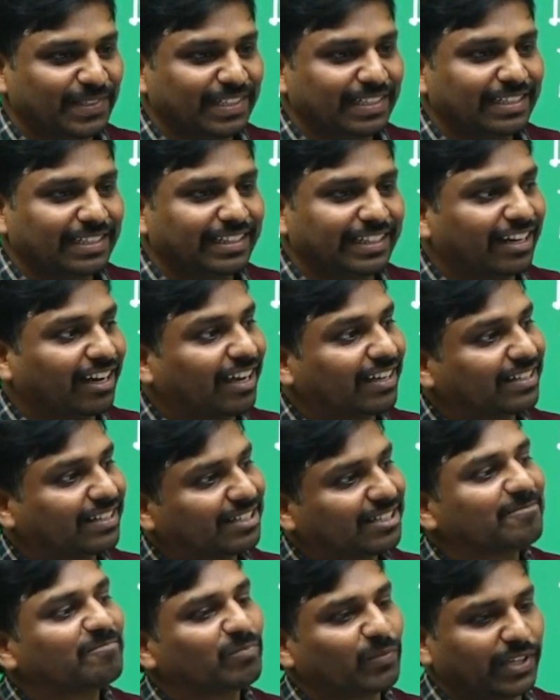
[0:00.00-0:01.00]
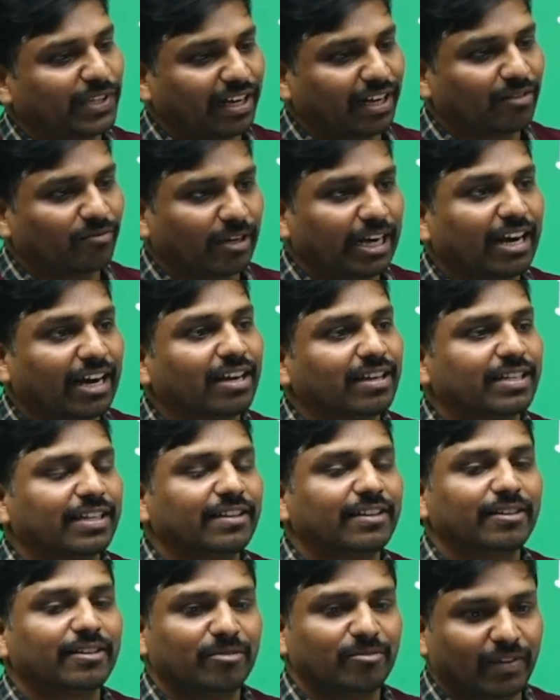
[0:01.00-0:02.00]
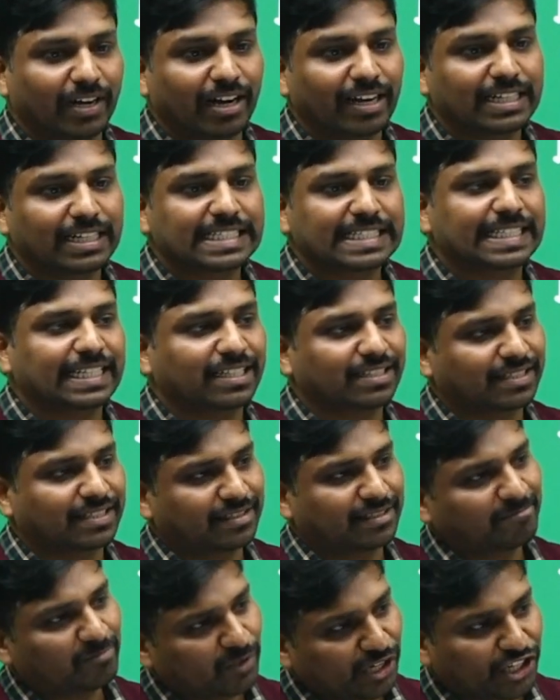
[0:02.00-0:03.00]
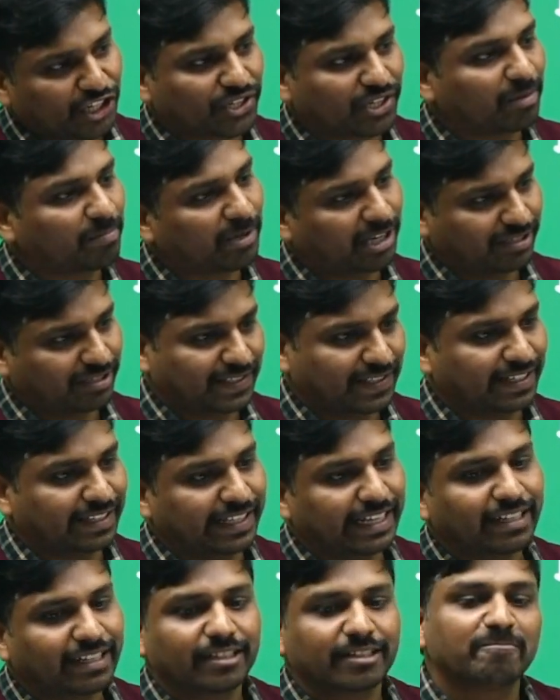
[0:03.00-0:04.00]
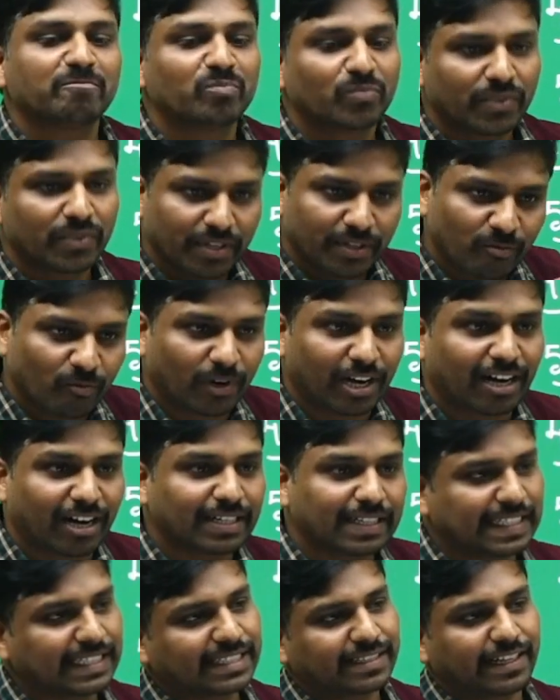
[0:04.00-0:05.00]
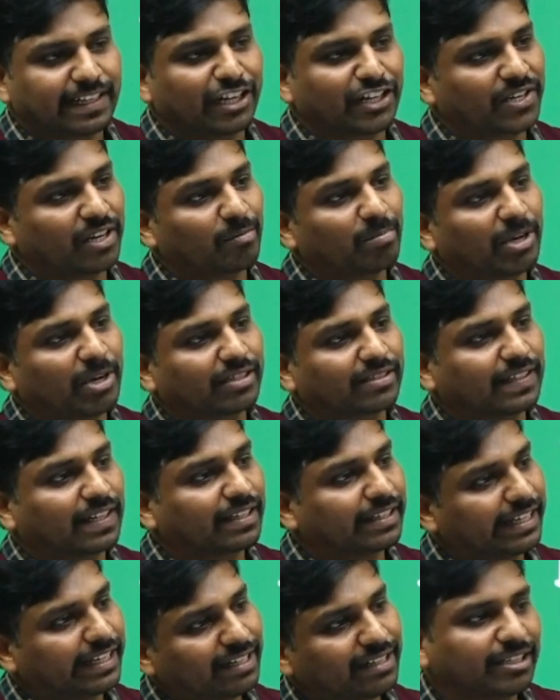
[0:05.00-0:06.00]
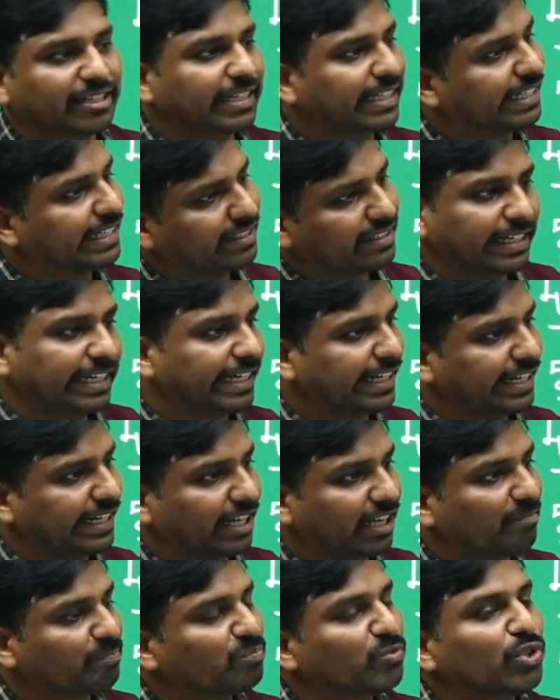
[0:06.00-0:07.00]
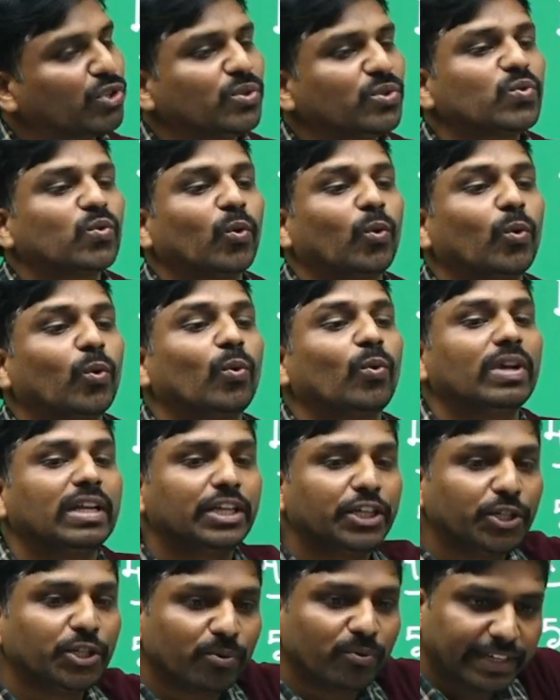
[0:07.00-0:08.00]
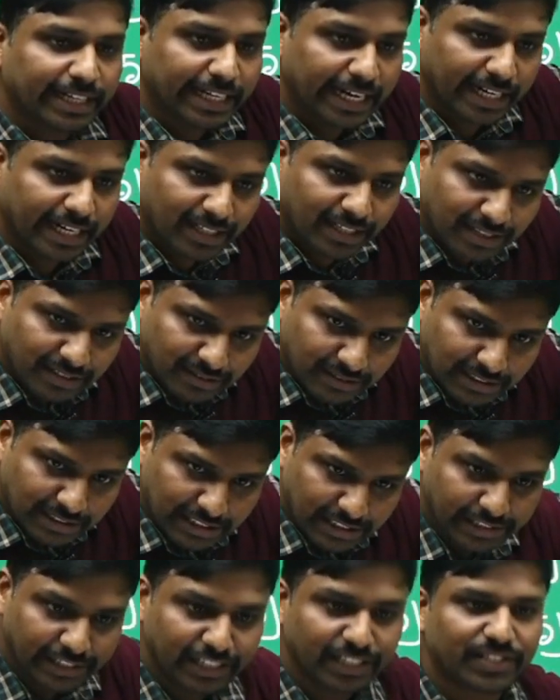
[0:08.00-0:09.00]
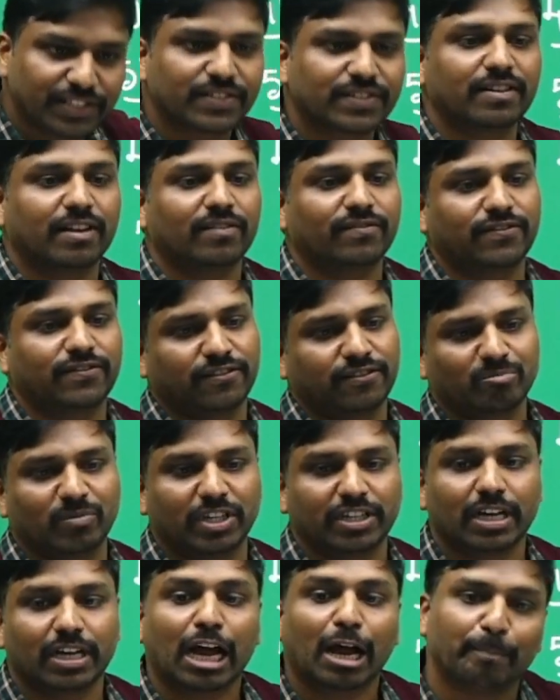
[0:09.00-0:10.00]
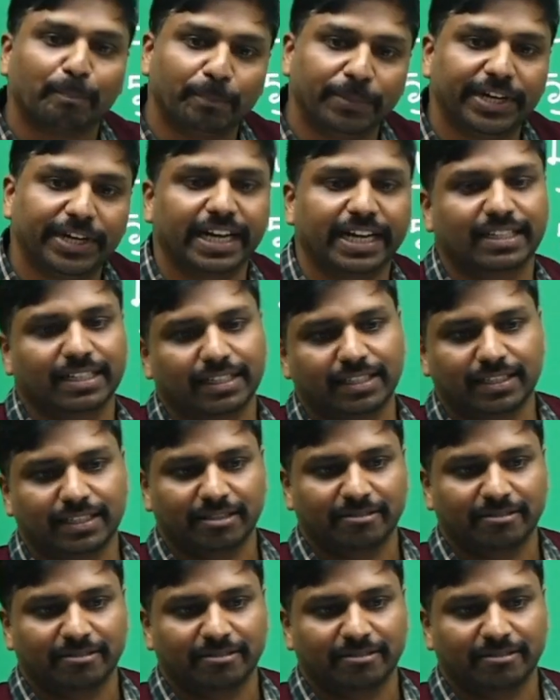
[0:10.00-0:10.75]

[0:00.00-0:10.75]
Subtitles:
There are 106 national parks are there. 106 national parks are there in India. So you would get the list of that updated